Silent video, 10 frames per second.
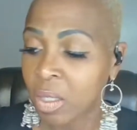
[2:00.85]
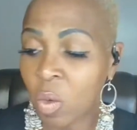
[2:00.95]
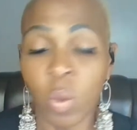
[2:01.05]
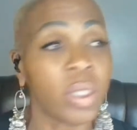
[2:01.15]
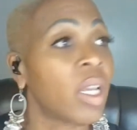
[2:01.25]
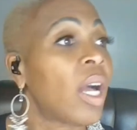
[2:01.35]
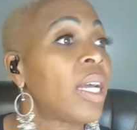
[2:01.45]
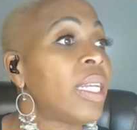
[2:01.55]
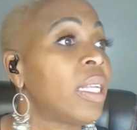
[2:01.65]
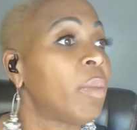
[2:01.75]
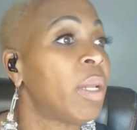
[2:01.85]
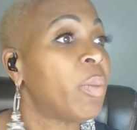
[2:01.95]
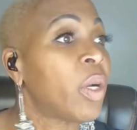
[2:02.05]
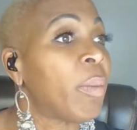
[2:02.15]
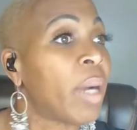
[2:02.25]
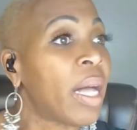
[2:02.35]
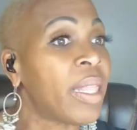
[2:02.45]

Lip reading: So we'll talk a little bit more about